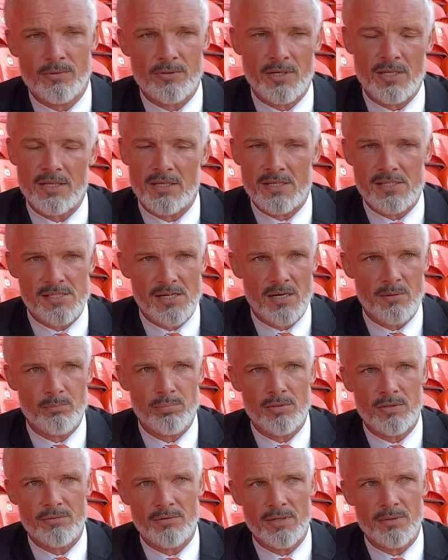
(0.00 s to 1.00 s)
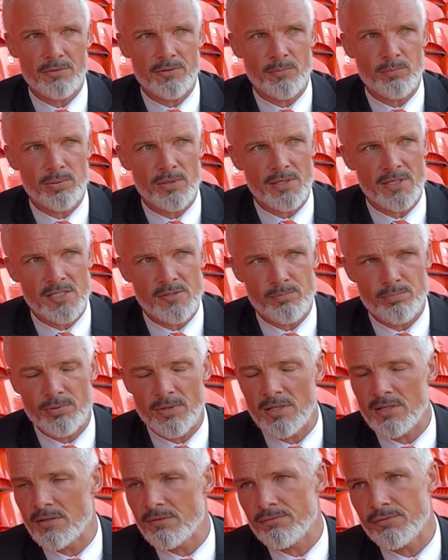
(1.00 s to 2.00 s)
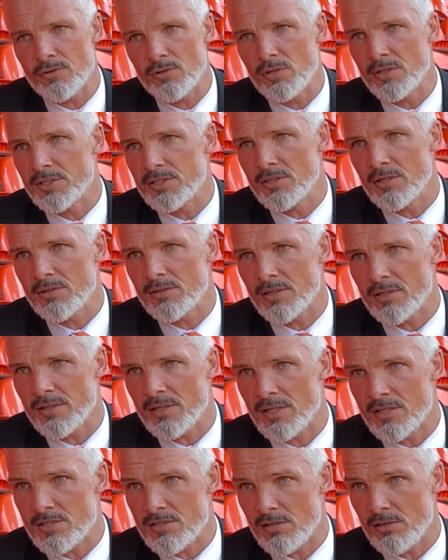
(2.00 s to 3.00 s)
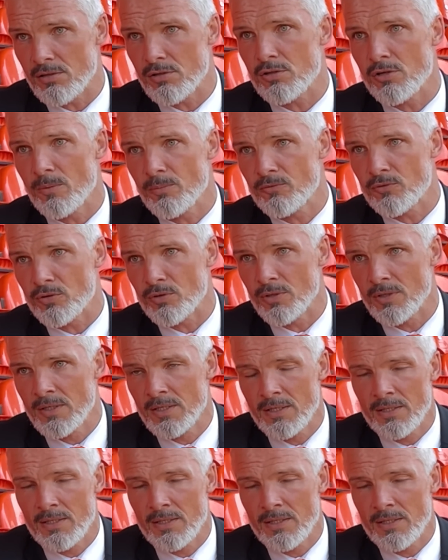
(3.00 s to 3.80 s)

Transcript: great example around the place, brilliant for all the younger kids to look up to.